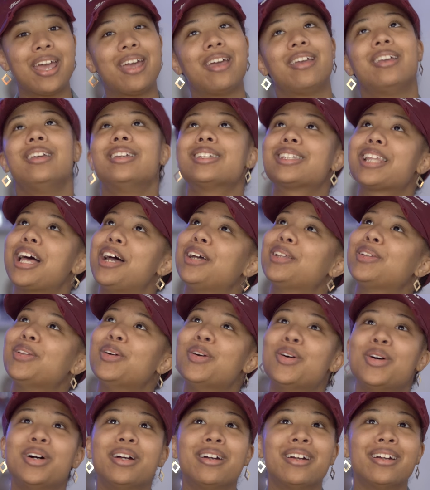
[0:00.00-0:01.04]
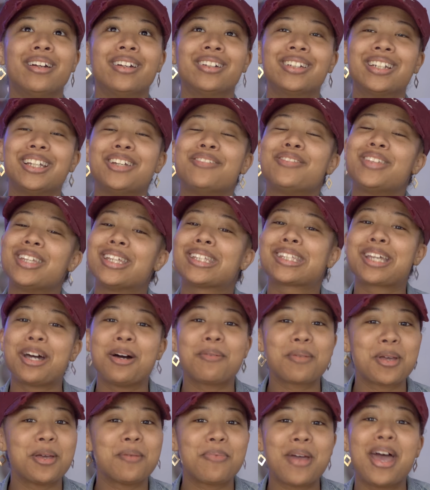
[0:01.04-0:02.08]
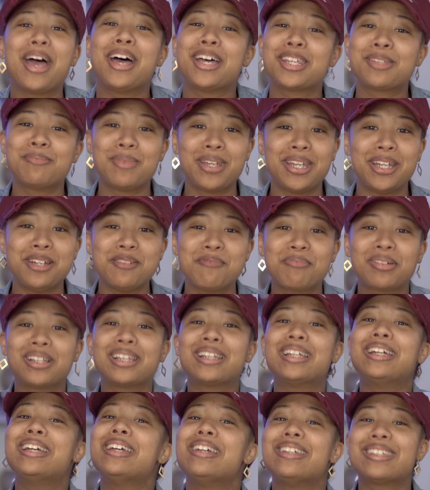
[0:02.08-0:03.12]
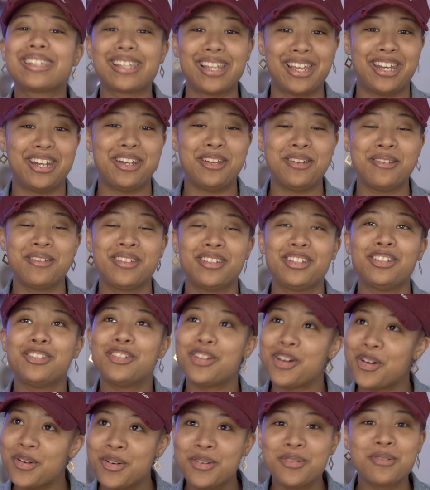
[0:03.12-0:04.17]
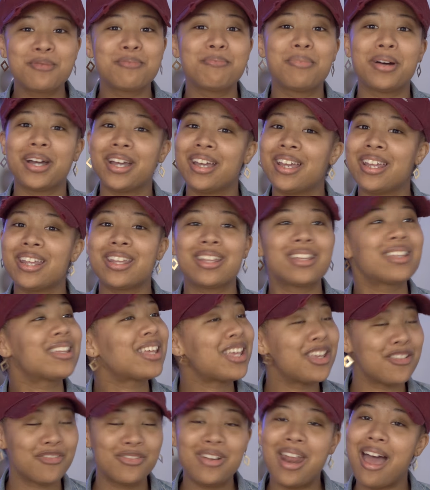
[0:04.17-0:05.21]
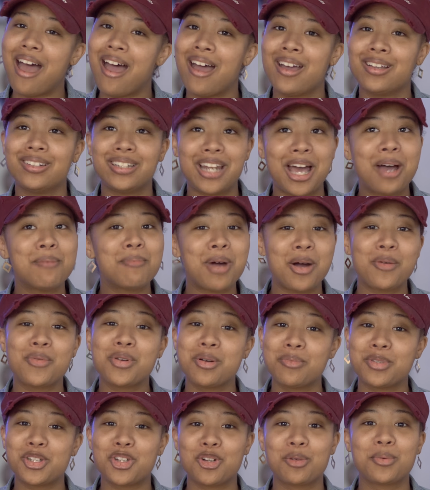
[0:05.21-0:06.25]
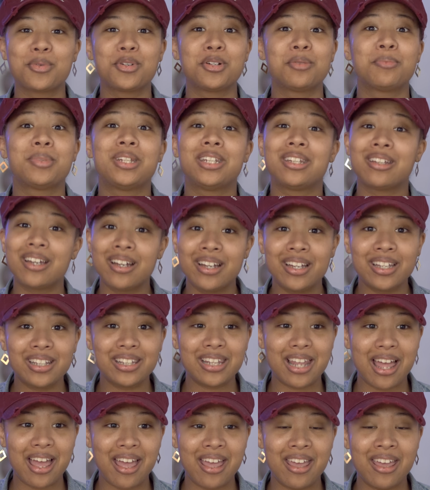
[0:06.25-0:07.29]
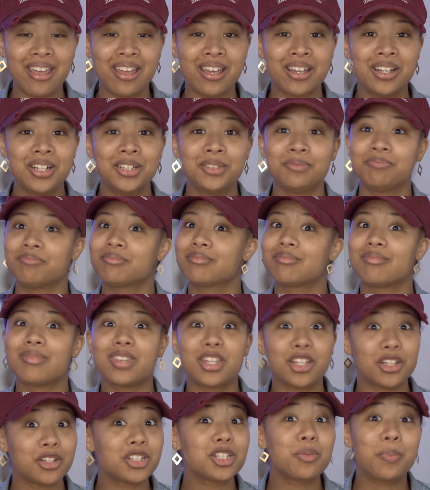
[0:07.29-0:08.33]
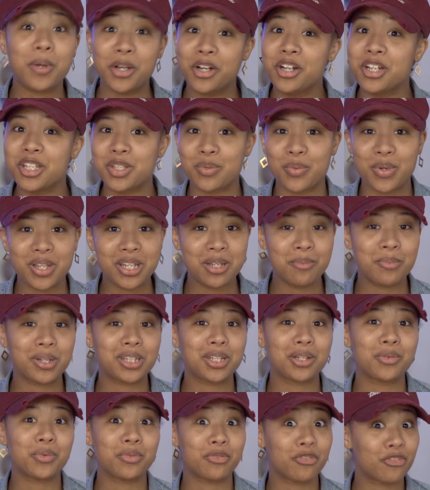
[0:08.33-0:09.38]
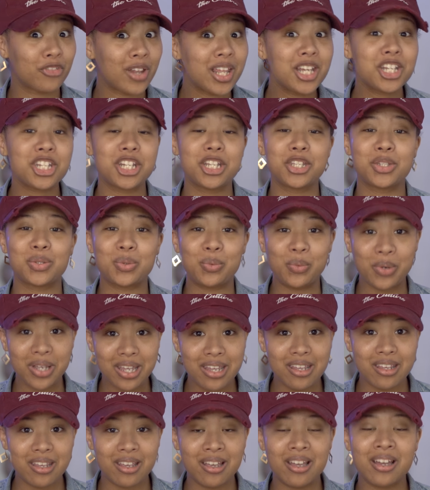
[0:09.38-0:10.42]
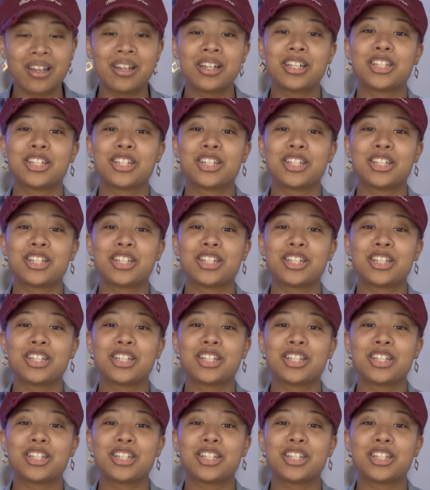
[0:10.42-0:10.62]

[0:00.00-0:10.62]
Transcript: And he's like, Lord, if this cup can pass me, please let it, you know? But if not, not my will, but your will be done. Like, the spirit is willing, but the flesh is weak.